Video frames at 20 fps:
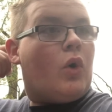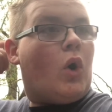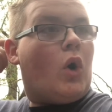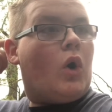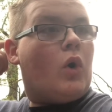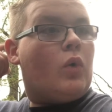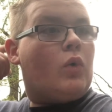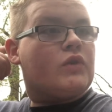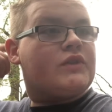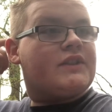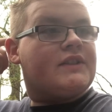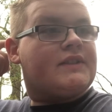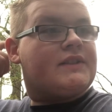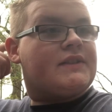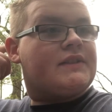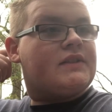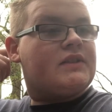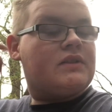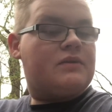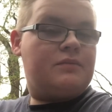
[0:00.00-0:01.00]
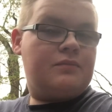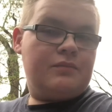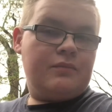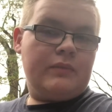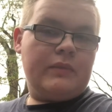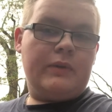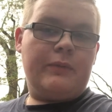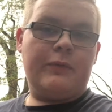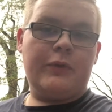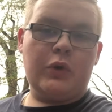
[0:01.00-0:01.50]
since
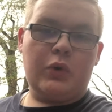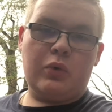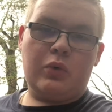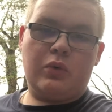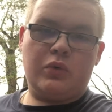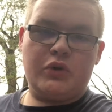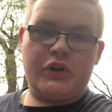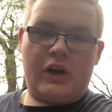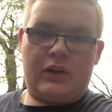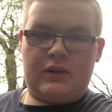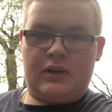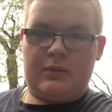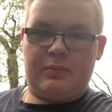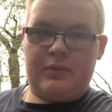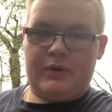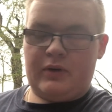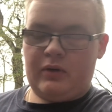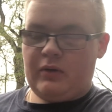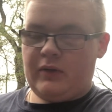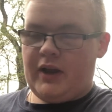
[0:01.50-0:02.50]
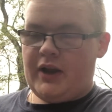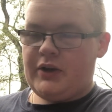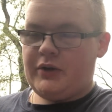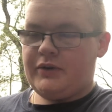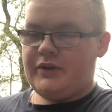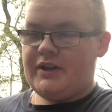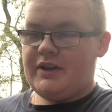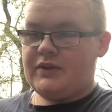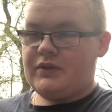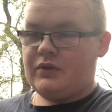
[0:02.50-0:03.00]
fuel will gel up and all that in your
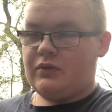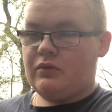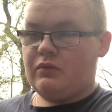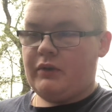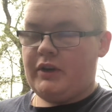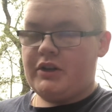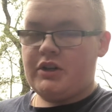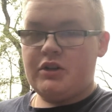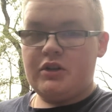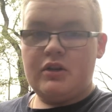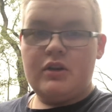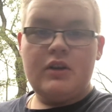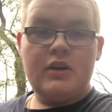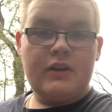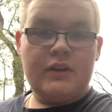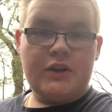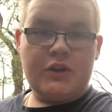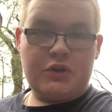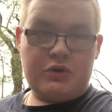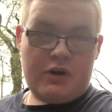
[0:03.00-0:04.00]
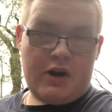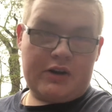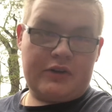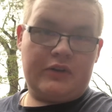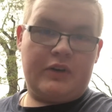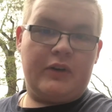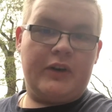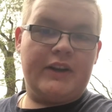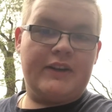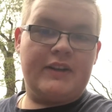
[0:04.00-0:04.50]
diesel, which this tractor,
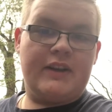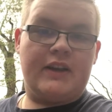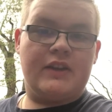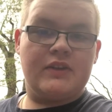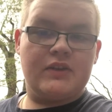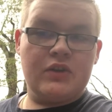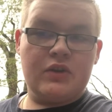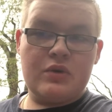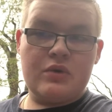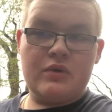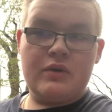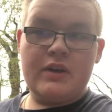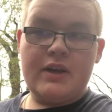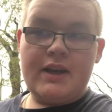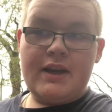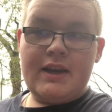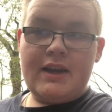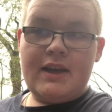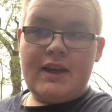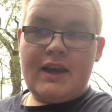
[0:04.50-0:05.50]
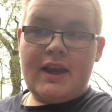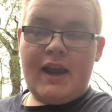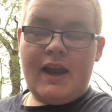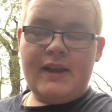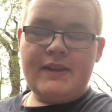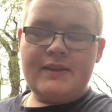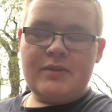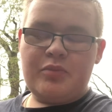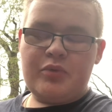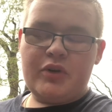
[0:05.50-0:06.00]
I'll get to that soon,
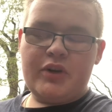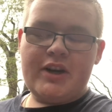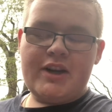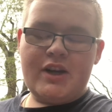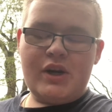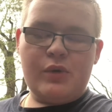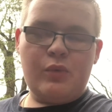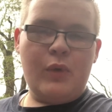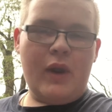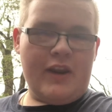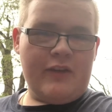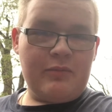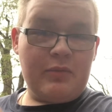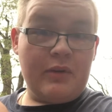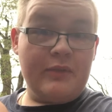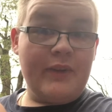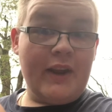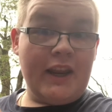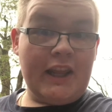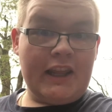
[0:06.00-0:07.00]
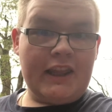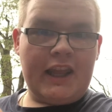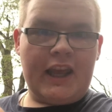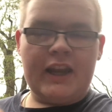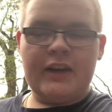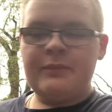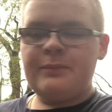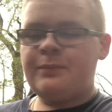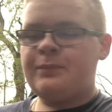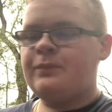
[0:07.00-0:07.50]
has a pretty good way of preventing that.
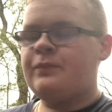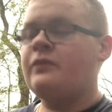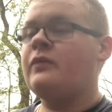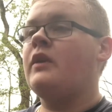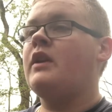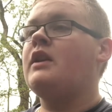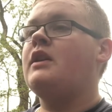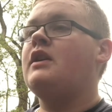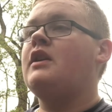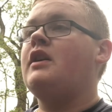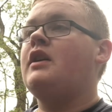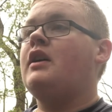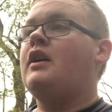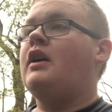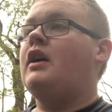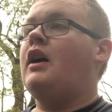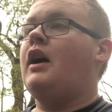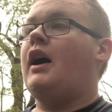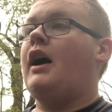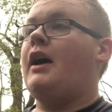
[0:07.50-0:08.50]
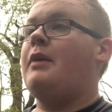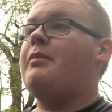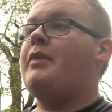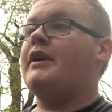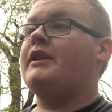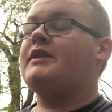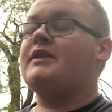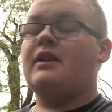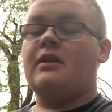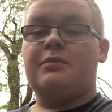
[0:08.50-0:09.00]
I
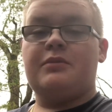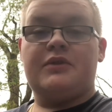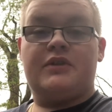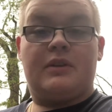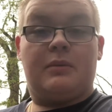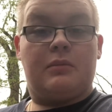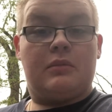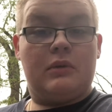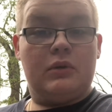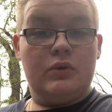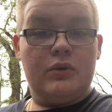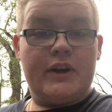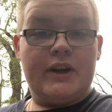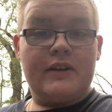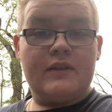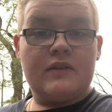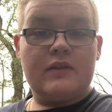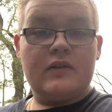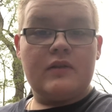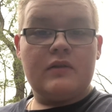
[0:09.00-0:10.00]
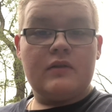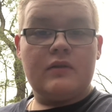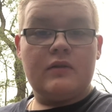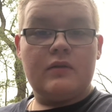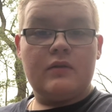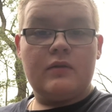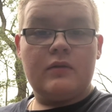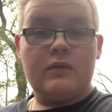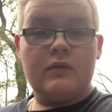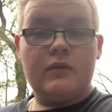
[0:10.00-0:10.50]
picked up some Lucas
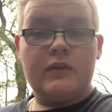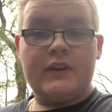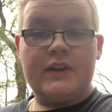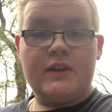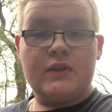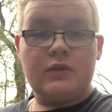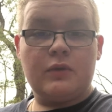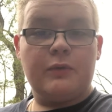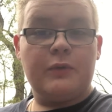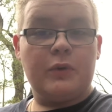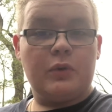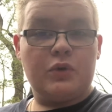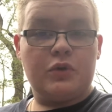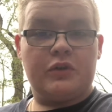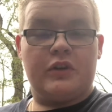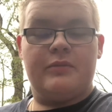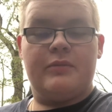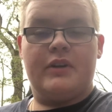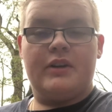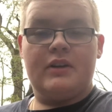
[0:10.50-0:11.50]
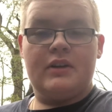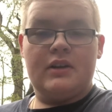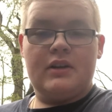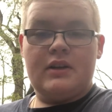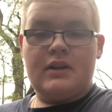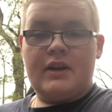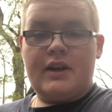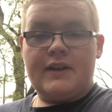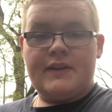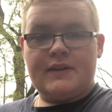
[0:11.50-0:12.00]
diesel fuel treatment.
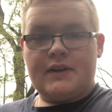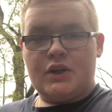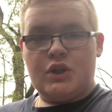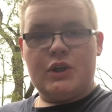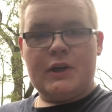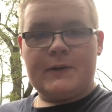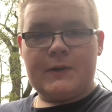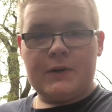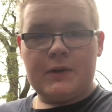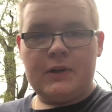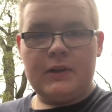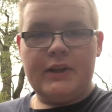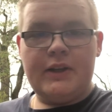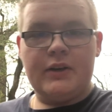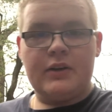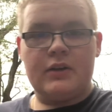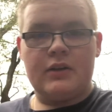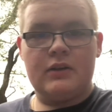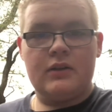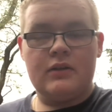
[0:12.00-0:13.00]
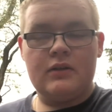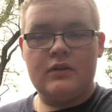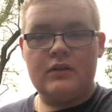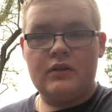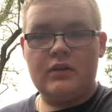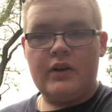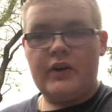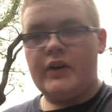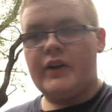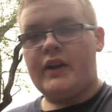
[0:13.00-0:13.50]
It's an injector cleaner,
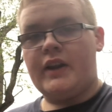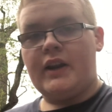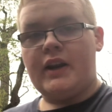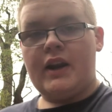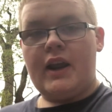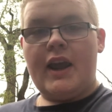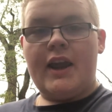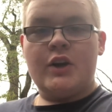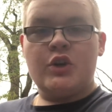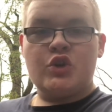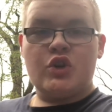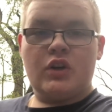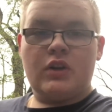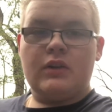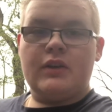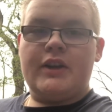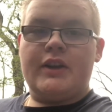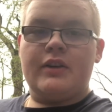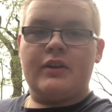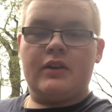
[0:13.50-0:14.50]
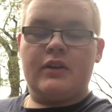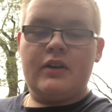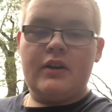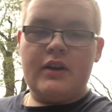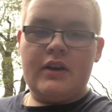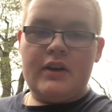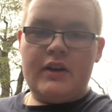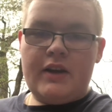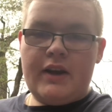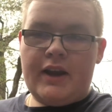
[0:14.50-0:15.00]
an engine cleaner.
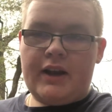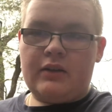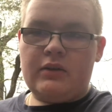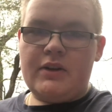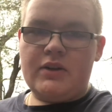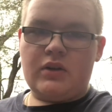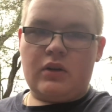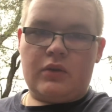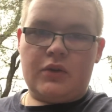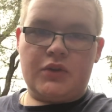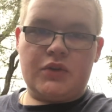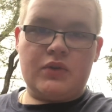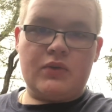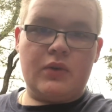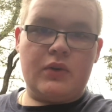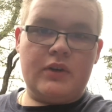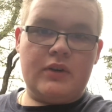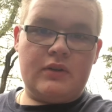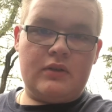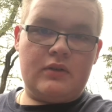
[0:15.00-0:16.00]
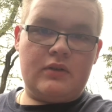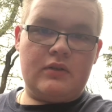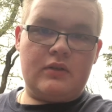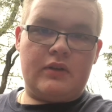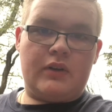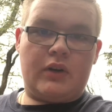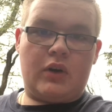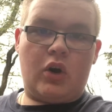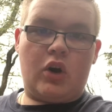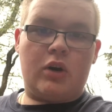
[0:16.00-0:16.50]
It cleans all the soot
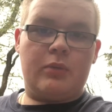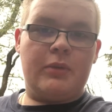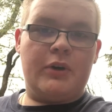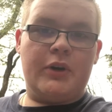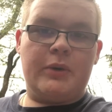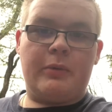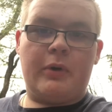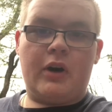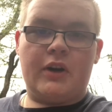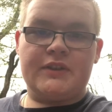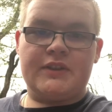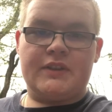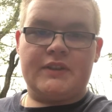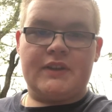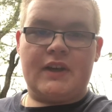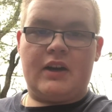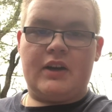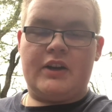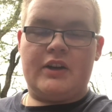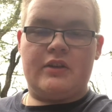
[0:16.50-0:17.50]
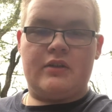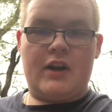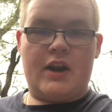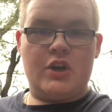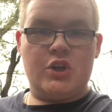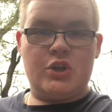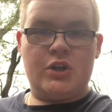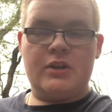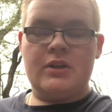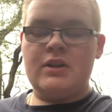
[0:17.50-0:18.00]
and carbon deposits out of your
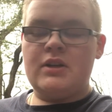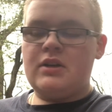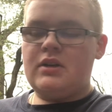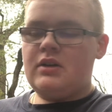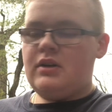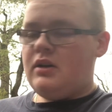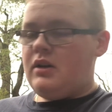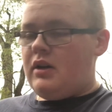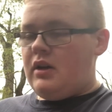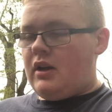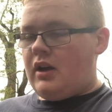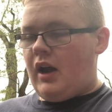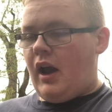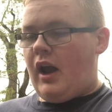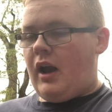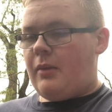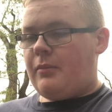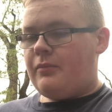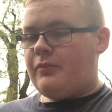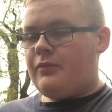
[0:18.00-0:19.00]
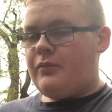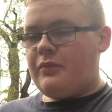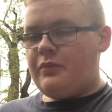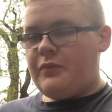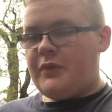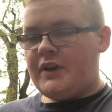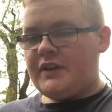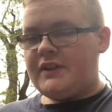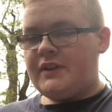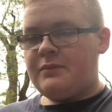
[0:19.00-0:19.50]
engine.
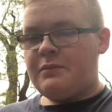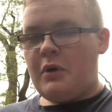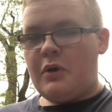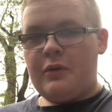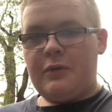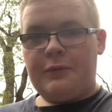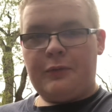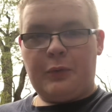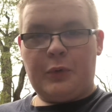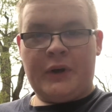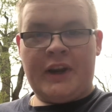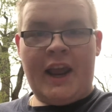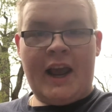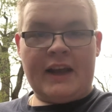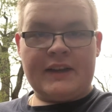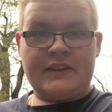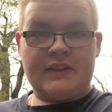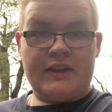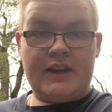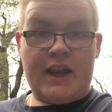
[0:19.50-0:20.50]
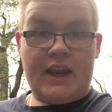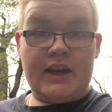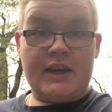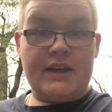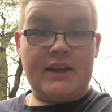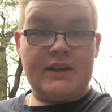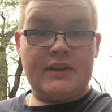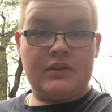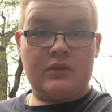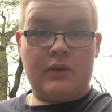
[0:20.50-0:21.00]
This is both for gasoline and
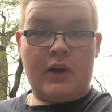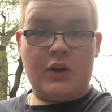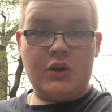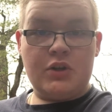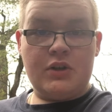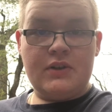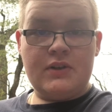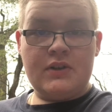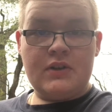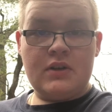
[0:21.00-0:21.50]
diesel engines.